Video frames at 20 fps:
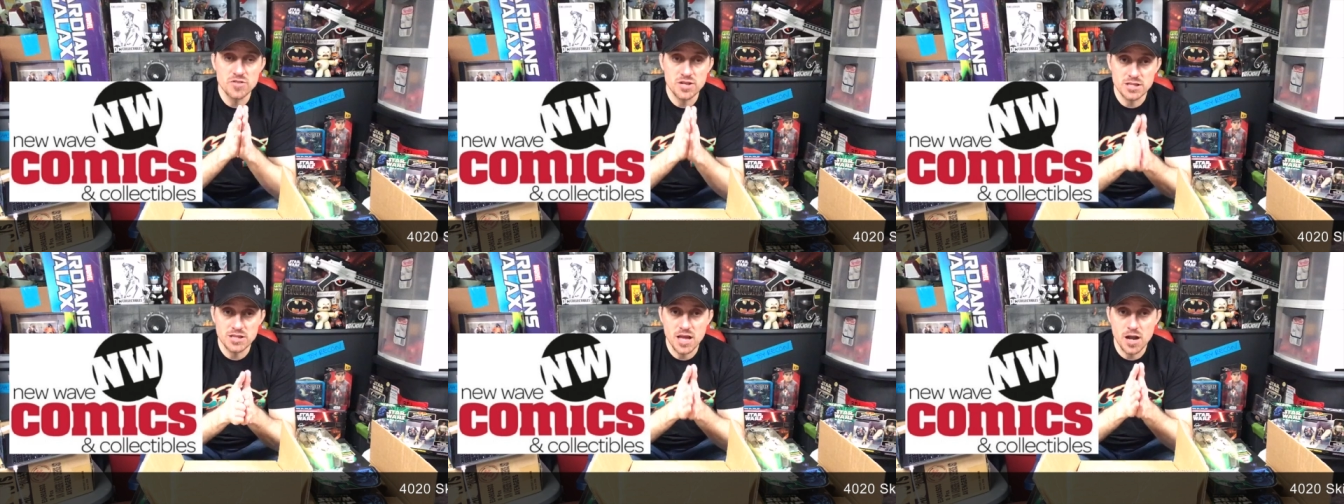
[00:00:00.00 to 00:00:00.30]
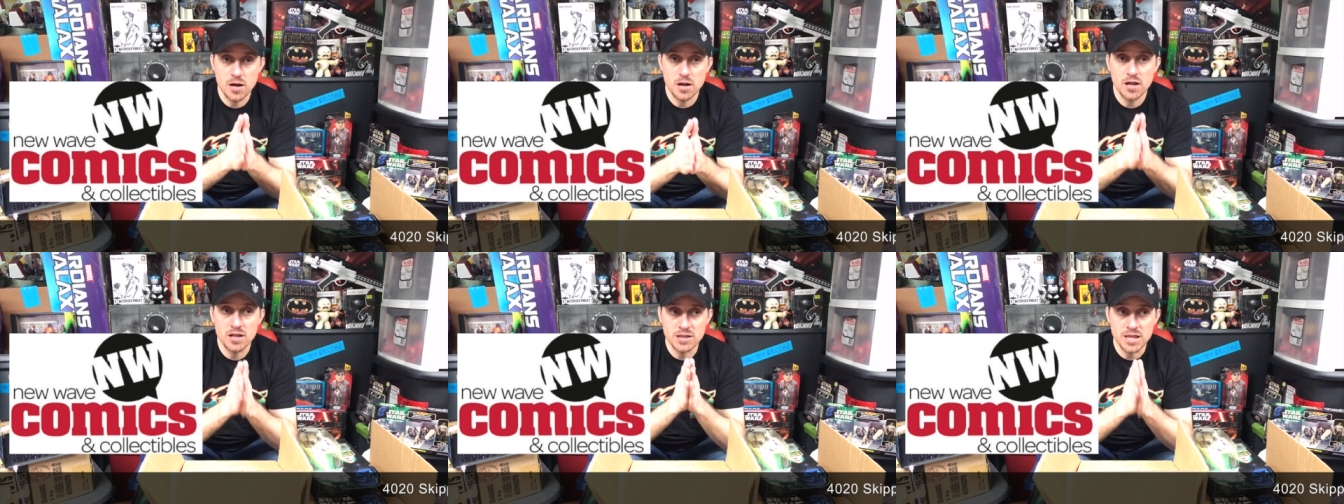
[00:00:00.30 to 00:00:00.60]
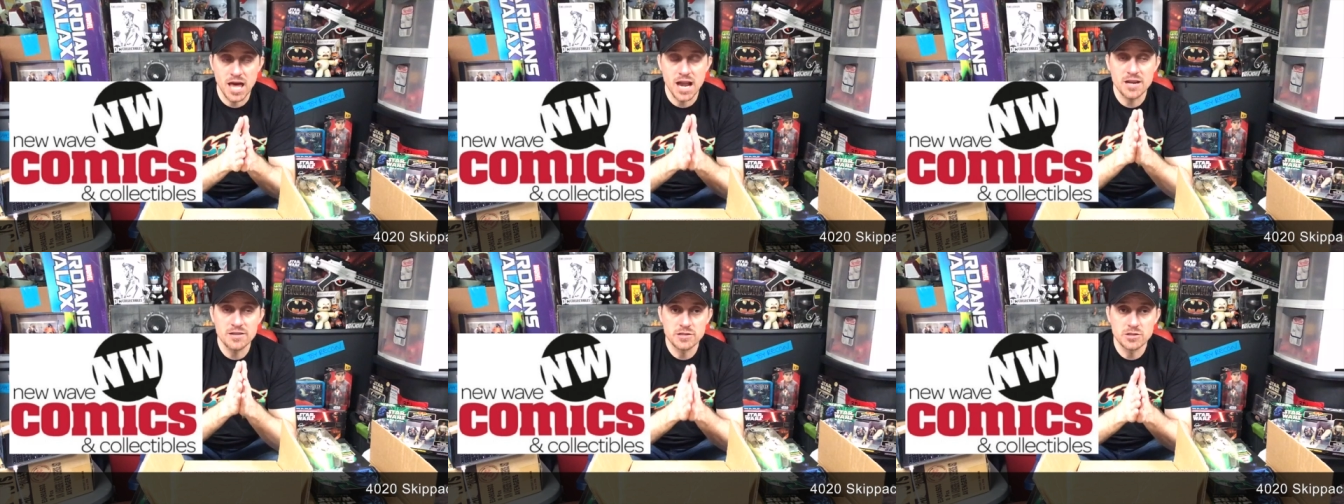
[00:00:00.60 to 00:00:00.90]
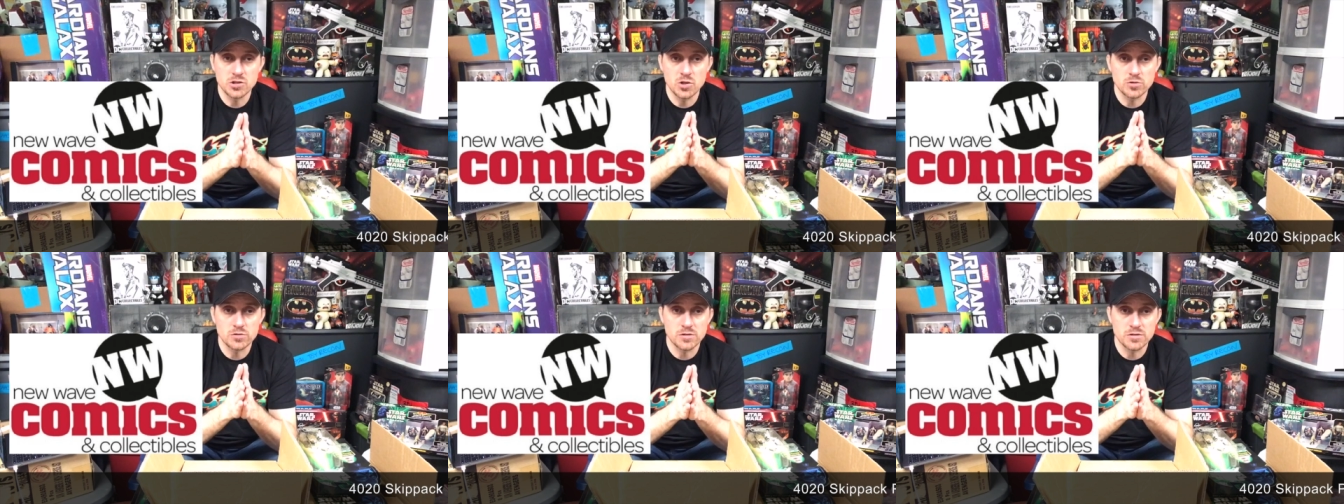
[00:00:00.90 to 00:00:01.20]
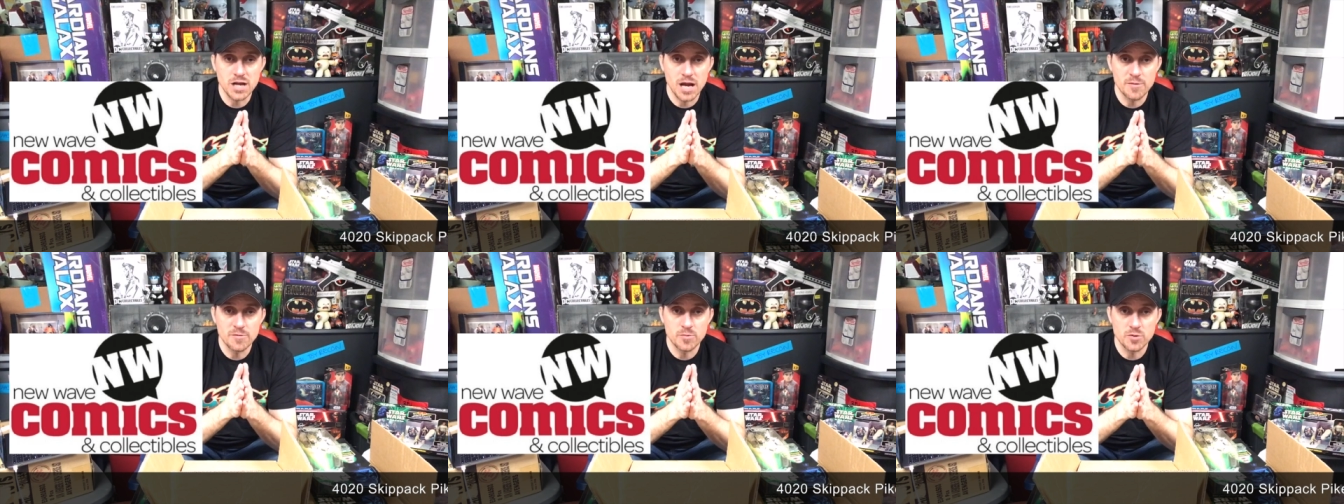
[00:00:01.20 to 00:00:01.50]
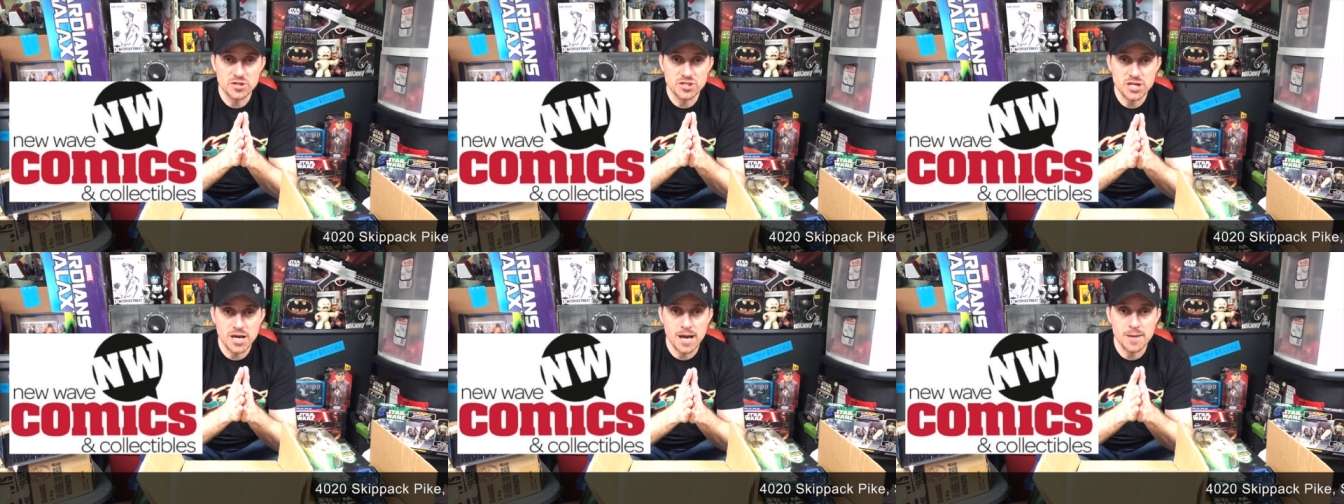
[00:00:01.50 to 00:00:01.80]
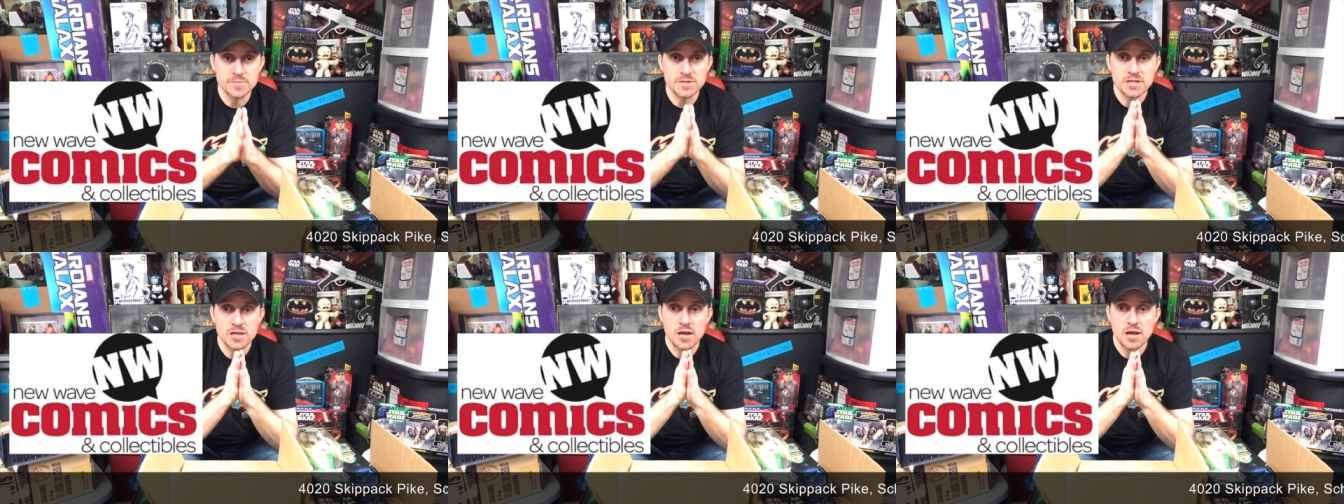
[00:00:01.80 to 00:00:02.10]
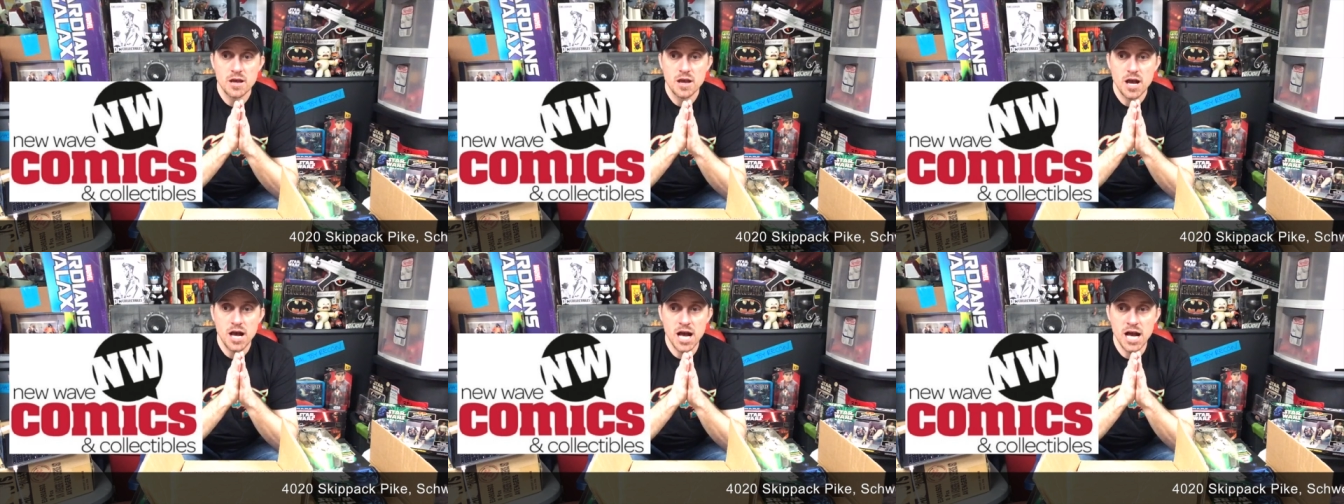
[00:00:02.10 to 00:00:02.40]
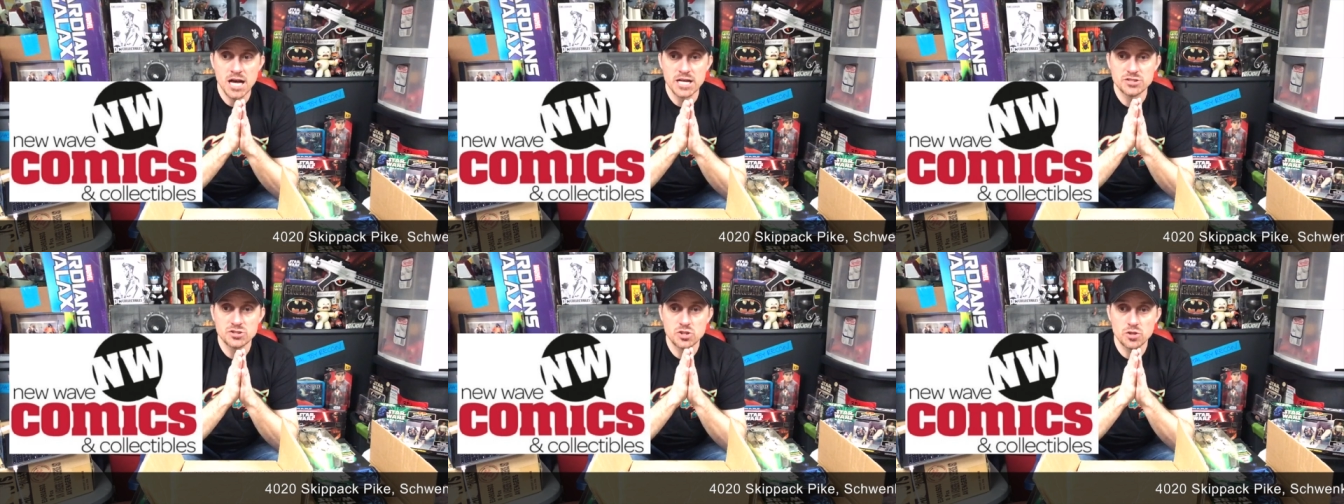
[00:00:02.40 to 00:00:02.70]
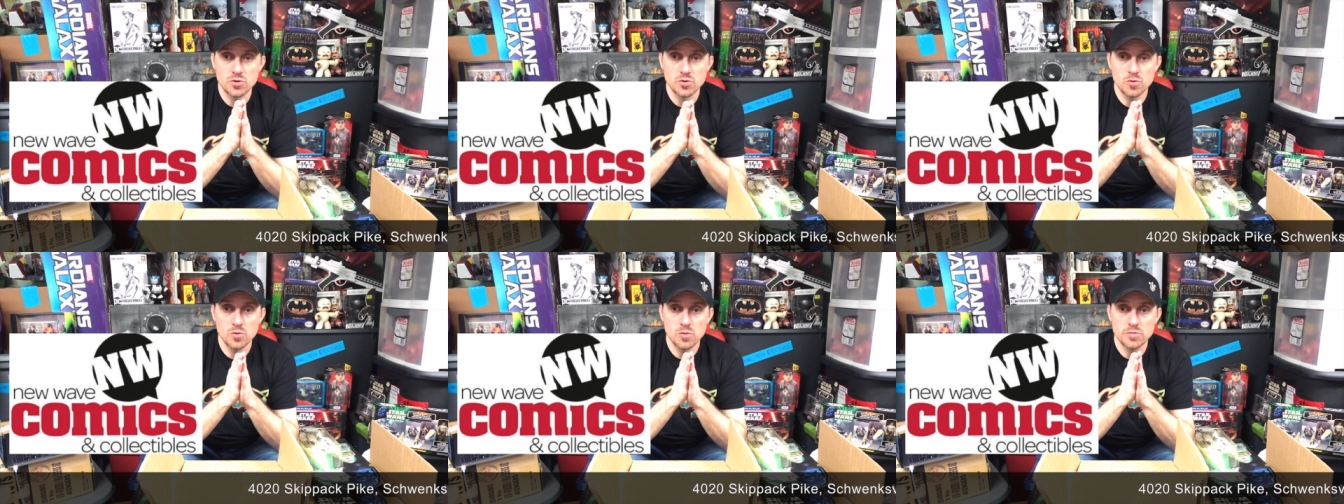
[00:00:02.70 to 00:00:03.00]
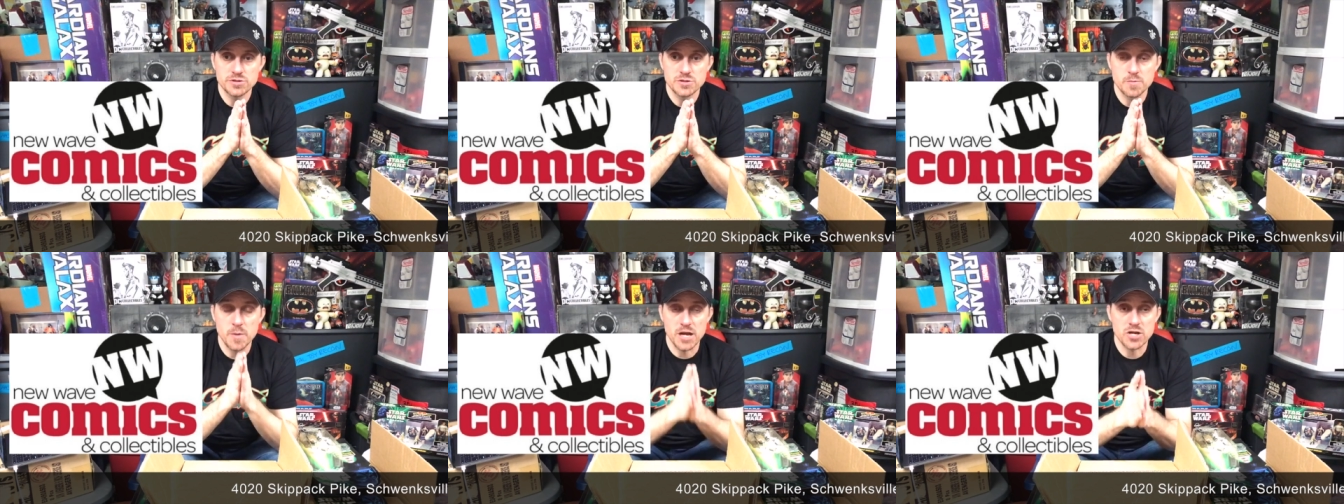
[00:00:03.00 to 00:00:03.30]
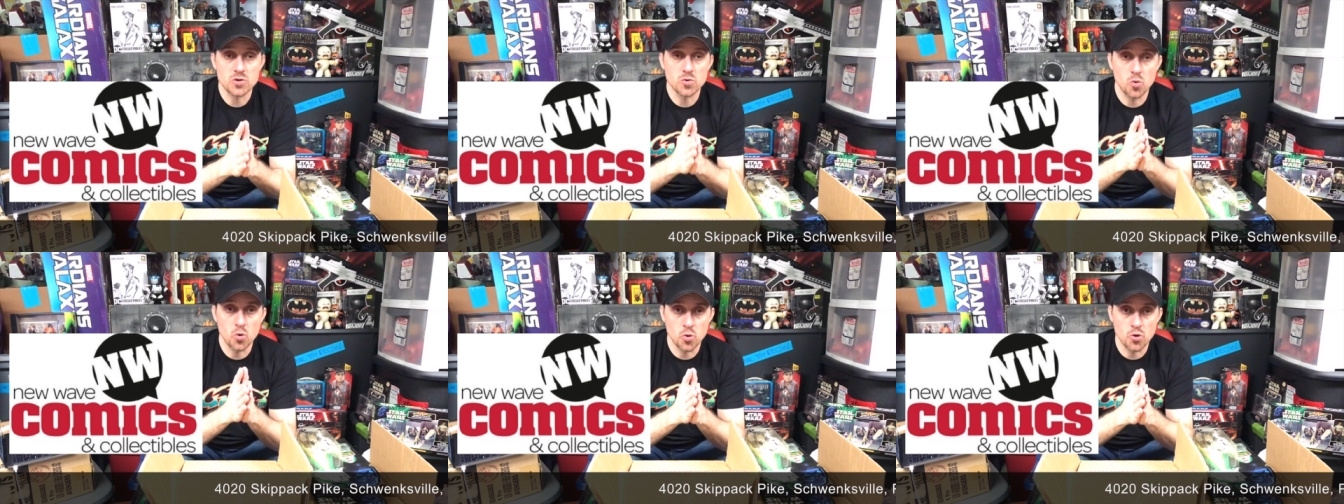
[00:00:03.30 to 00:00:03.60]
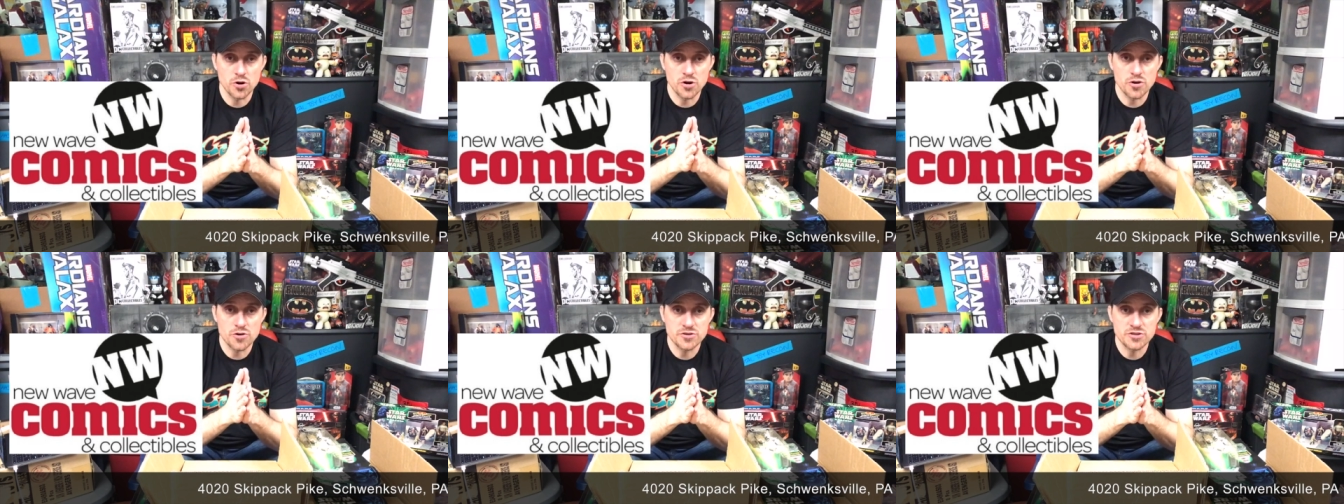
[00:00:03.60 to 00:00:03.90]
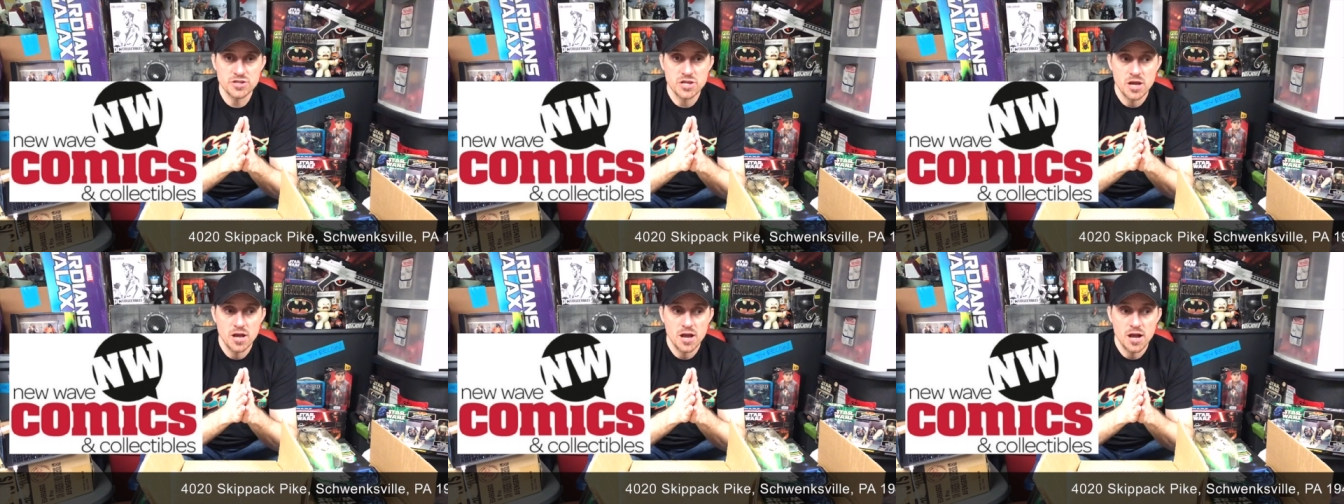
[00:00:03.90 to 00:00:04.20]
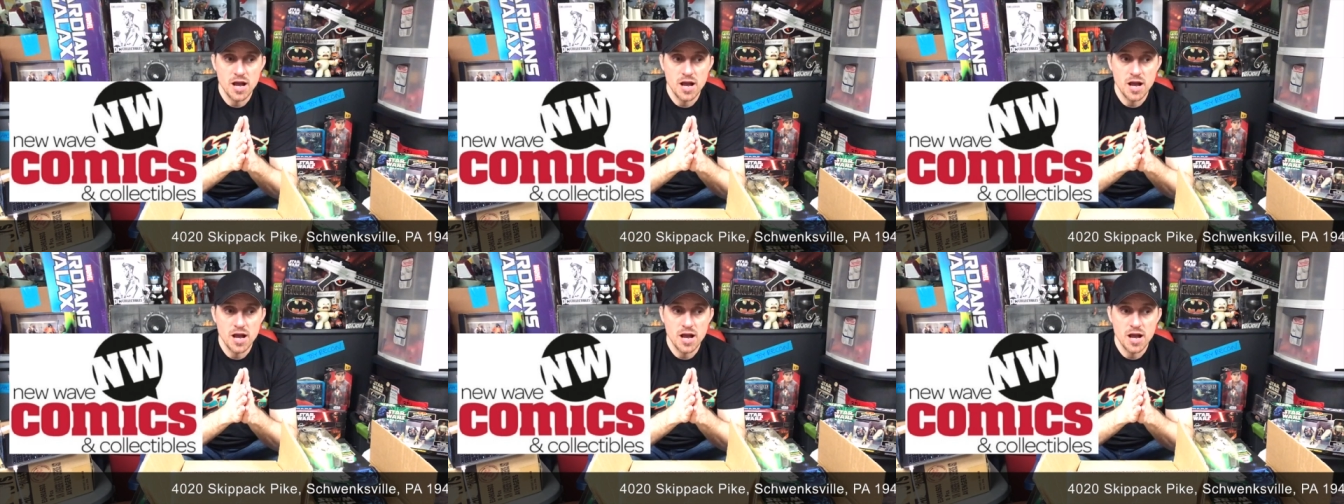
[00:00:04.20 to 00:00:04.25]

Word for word: that a lot of the local comic book shops do special orders